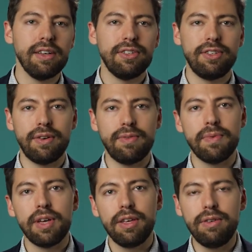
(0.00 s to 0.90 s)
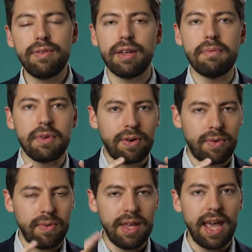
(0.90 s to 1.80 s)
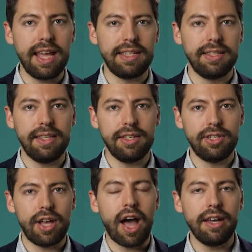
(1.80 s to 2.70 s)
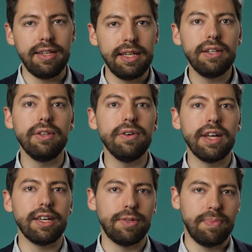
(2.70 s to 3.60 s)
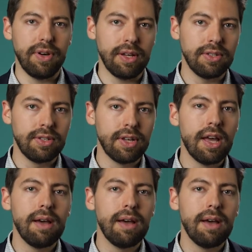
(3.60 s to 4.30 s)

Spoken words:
So you can create this ideal learning experience,